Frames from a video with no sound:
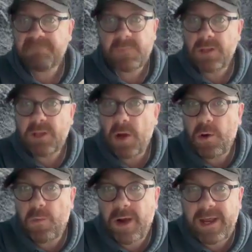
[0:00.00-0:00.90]

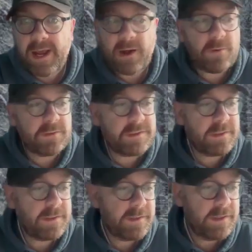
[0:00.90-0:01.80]
no way out.
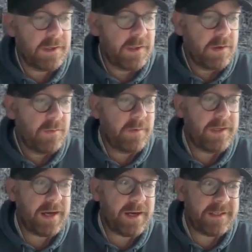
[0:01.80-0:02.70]
"We
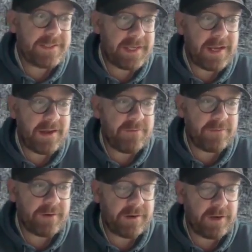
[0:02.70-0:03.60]
can't sit here for
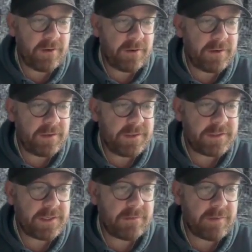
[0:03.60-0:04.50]
very long,"
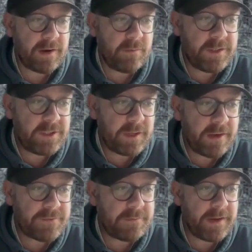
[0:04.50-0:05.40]
said the rat. "We shall
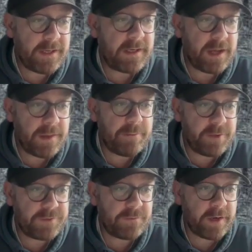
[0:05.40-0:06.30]
have to make another
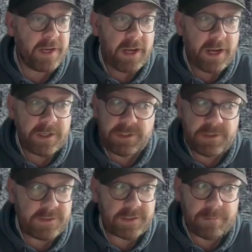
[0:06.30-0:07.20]
push for it, and
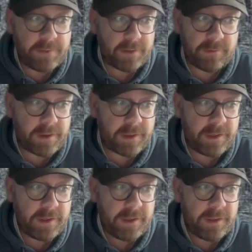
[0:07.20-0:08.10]
do something or
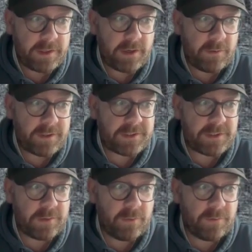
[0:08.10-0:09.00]
other. The cold is
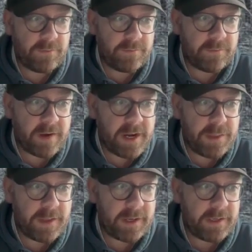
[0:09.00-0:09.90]
too awful for
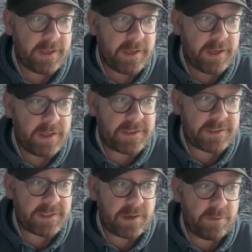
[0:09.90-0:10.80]
anything, and the
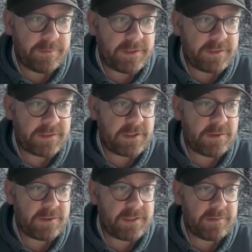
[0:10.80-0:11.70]
snow will be
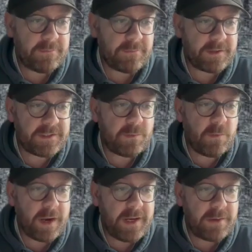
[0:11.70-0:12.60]
too deep for us to
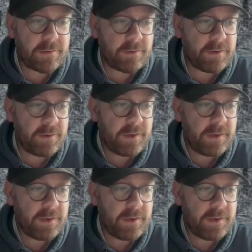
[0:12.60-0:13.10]
wade through."